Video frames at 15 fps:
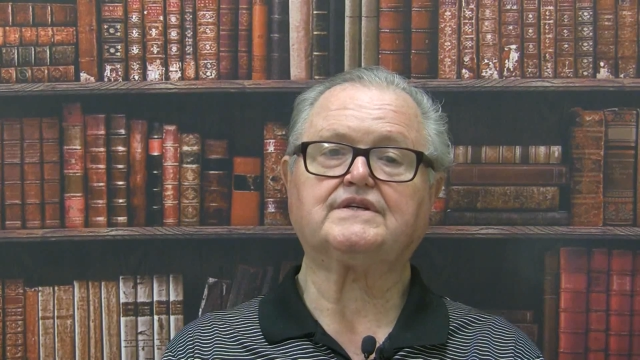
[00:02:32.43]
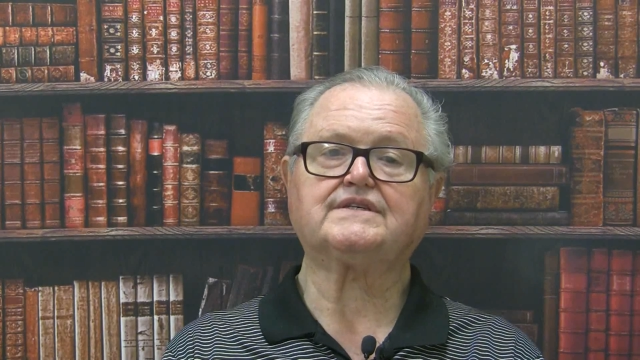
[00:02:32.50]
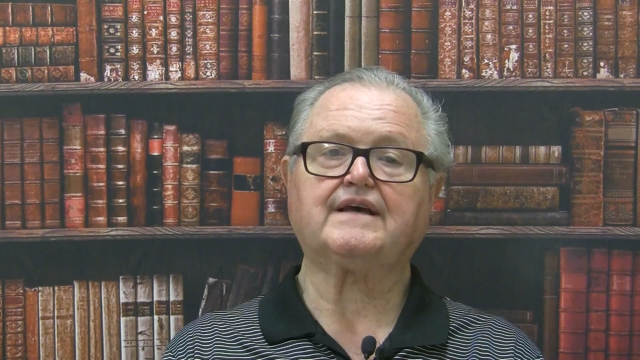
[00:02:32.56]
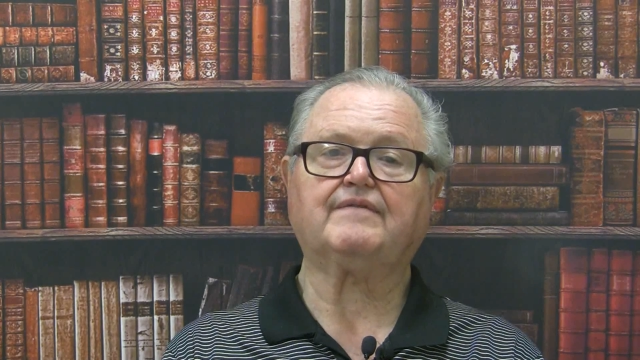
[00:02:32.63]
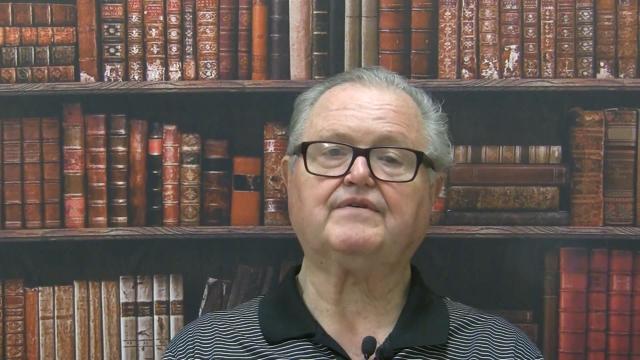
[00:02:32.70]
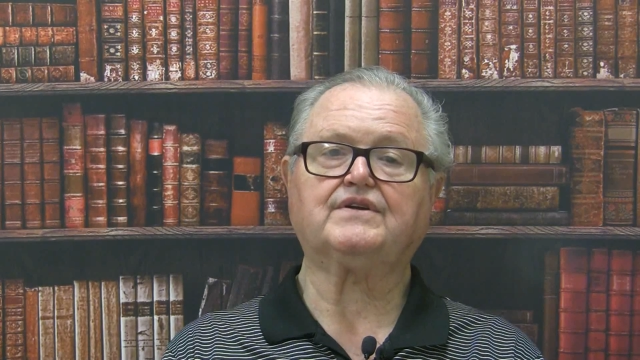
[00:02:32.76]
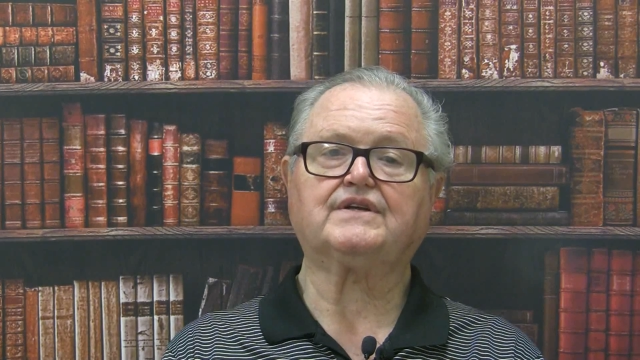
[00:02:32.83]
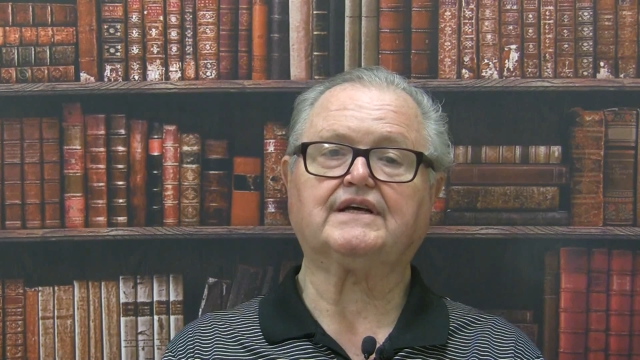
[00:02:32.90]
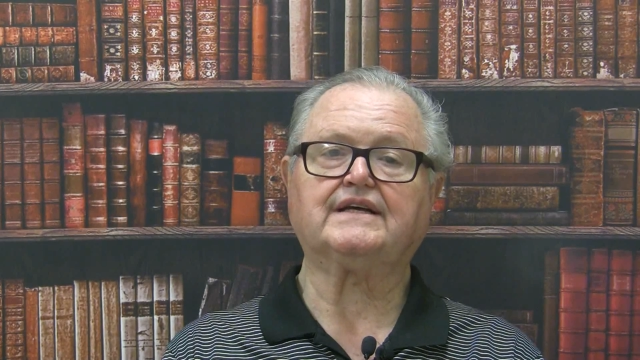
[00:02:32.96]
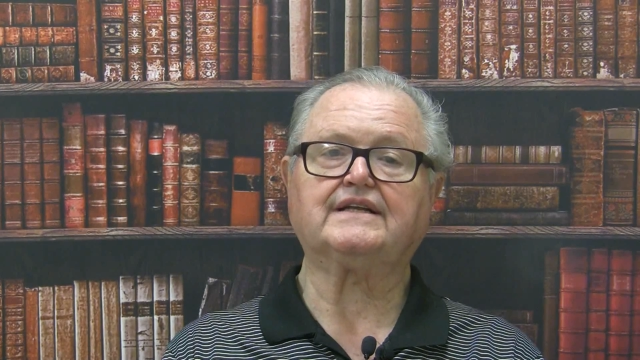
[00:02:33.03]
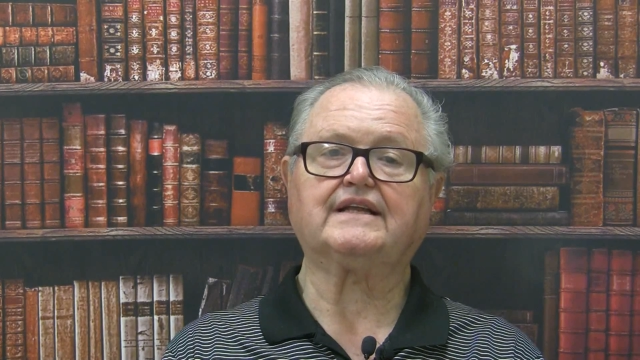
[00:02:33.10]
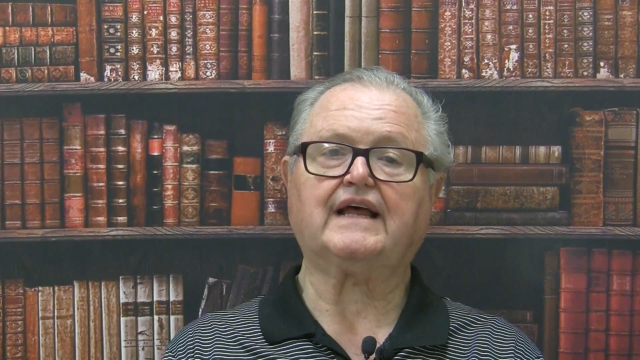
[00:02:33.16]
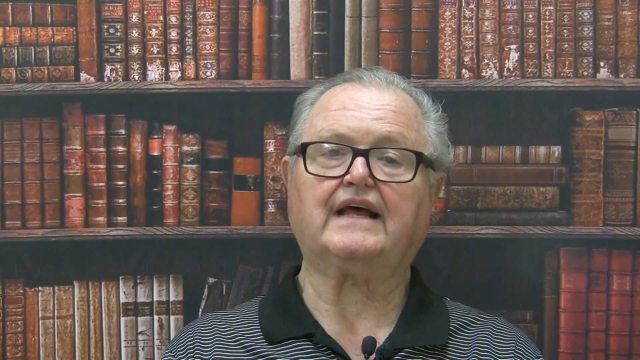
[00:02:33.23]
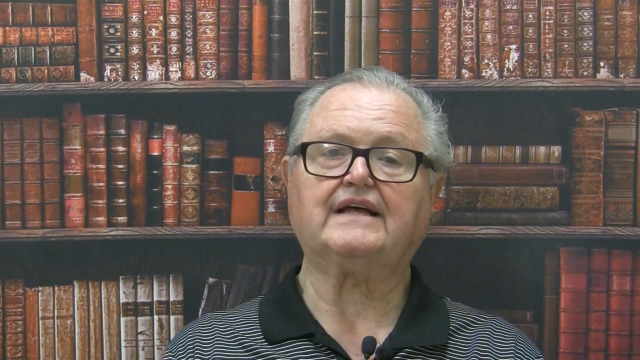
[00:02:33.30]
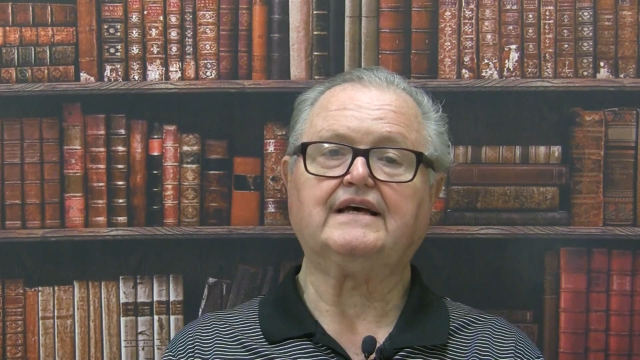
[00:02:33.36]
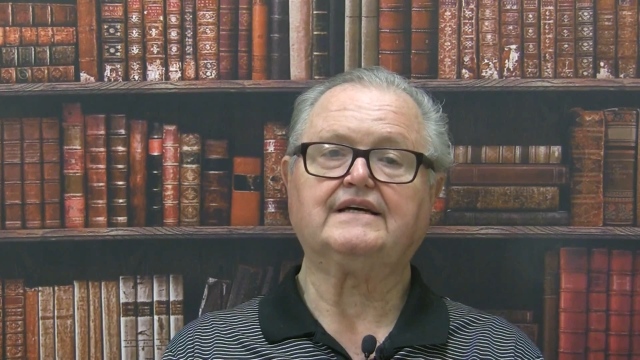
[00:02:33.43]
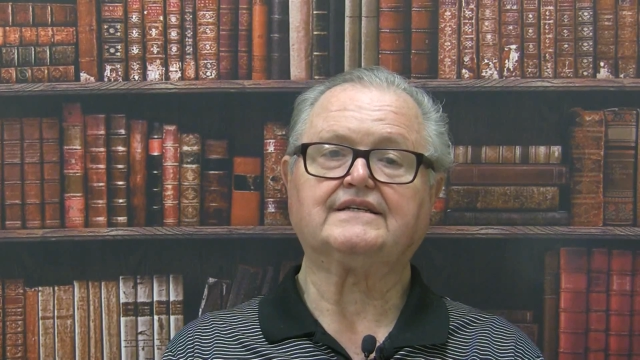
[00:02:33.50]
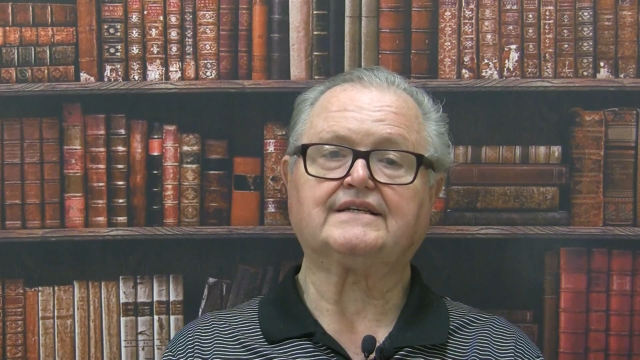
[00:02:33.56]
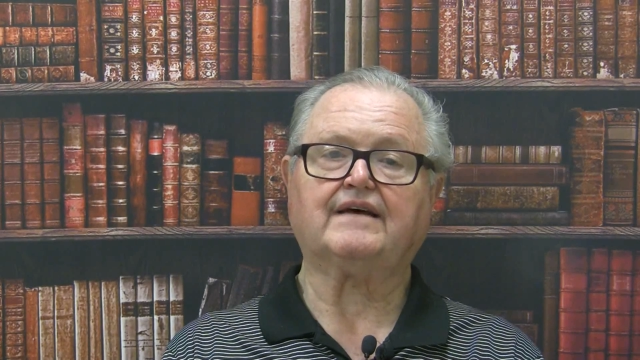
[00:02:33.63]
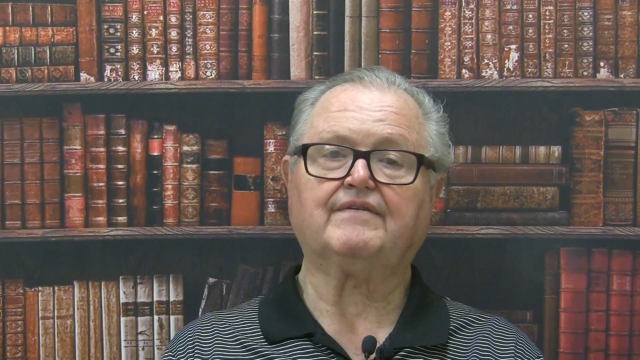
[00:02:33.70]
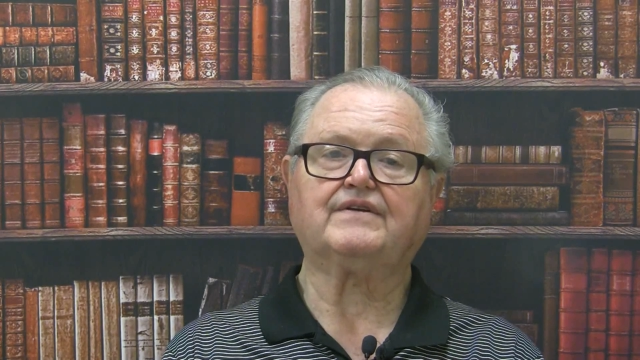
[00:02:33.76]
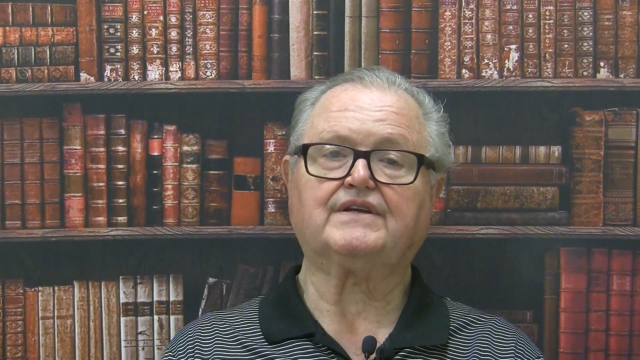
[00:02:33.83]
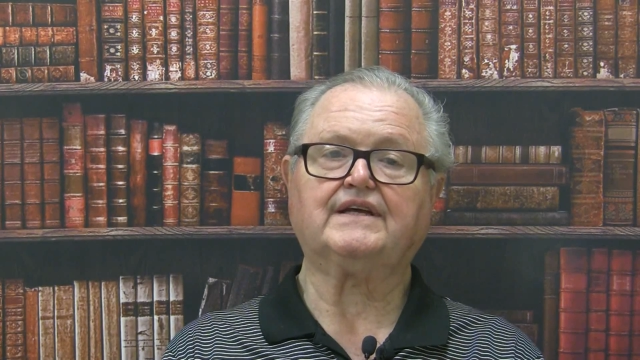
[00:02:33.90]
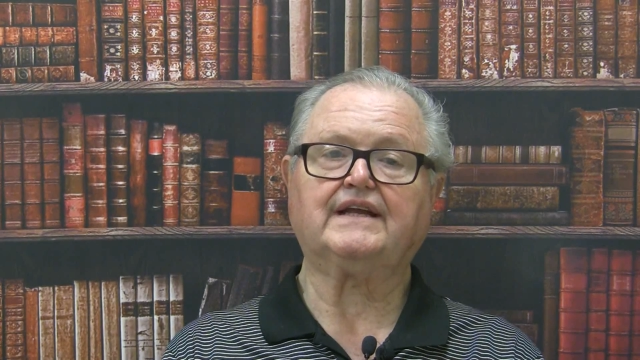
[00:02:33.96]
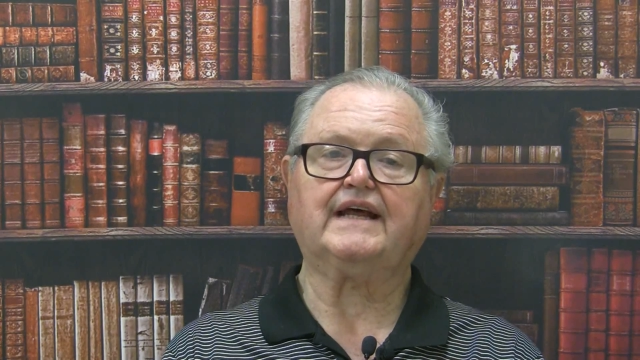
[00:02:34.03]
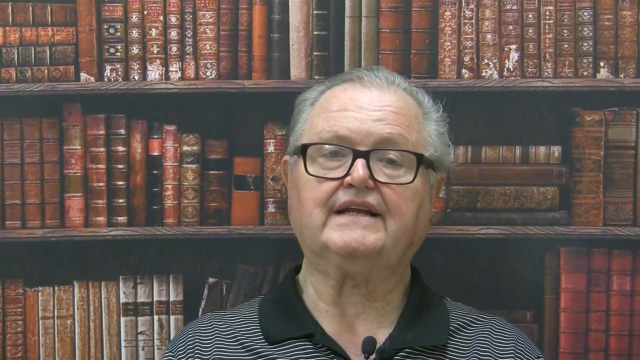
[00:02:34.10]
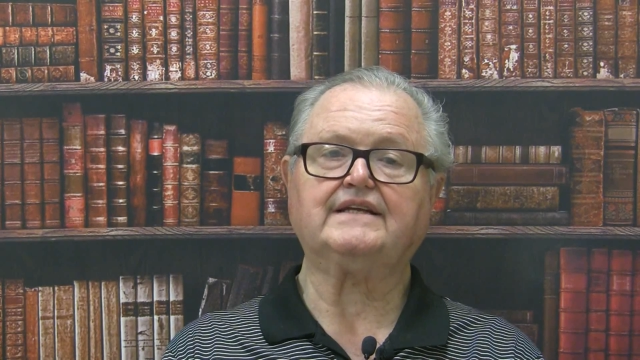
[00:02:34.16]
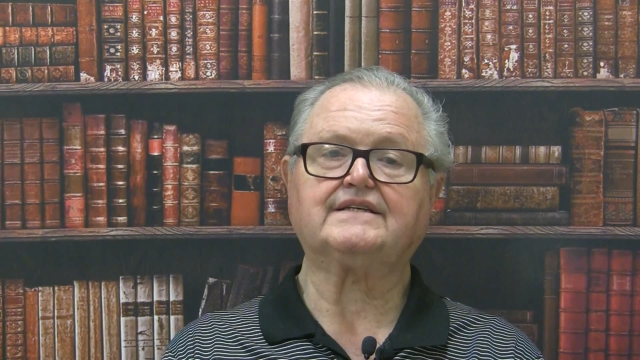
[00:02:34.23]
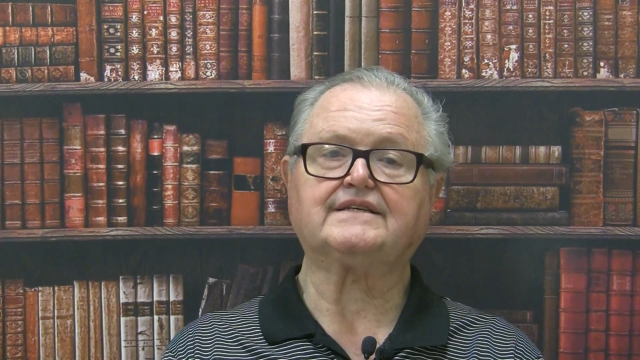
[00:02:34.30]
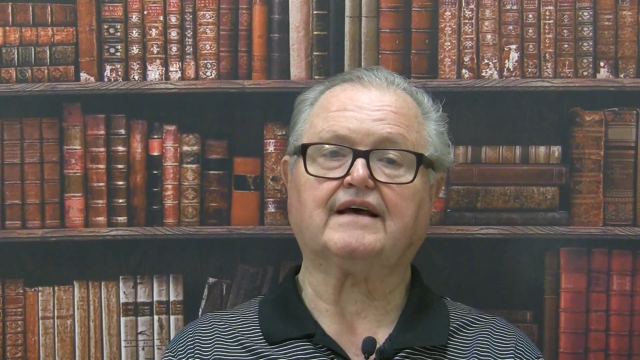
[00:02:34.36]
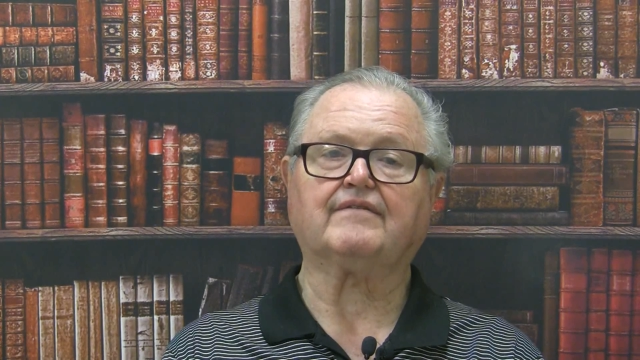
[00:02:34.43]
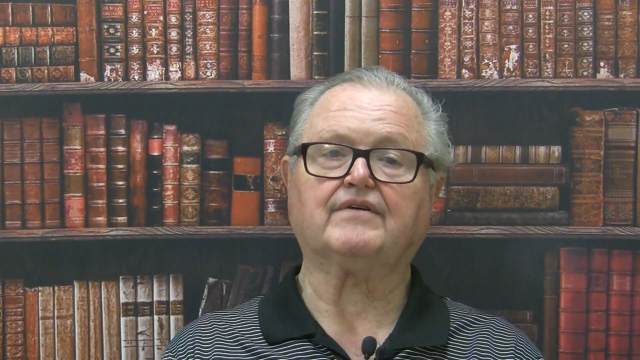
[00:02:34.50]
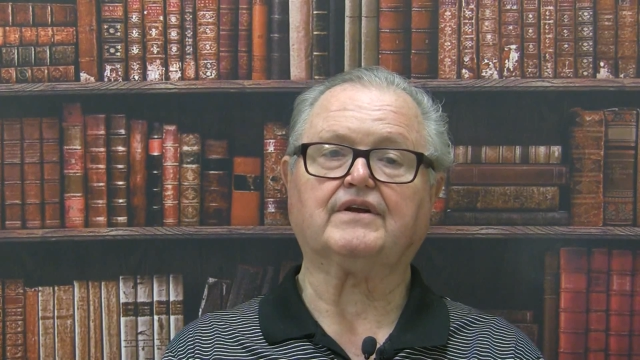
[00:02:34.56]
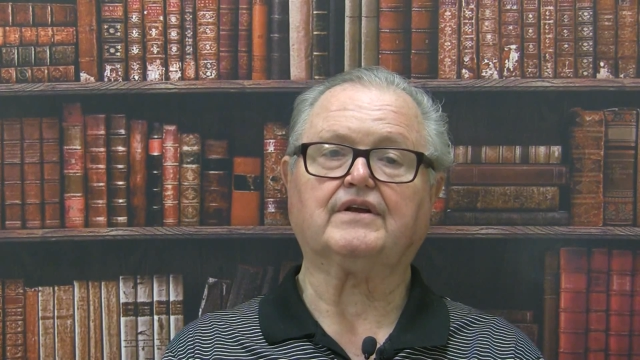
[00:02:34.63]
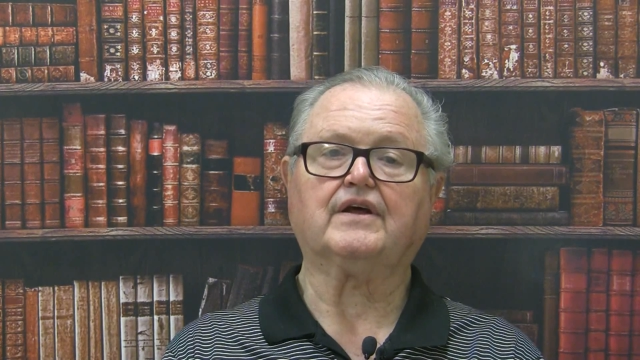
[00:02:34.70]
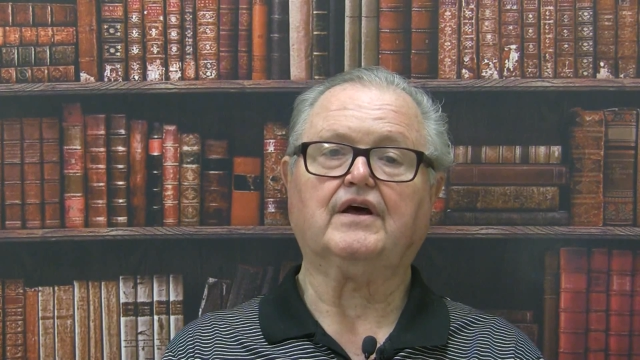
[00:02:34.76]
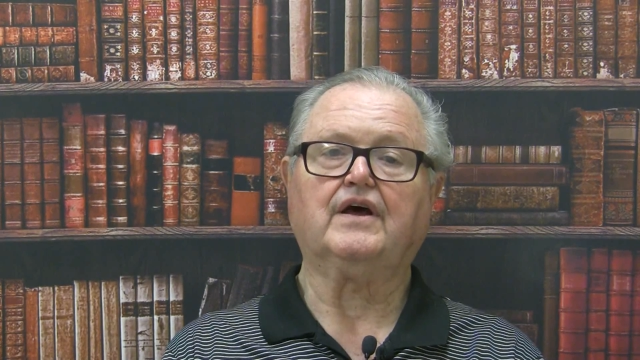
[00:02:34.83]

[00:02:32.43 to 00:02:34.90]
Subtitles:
17th, 1787.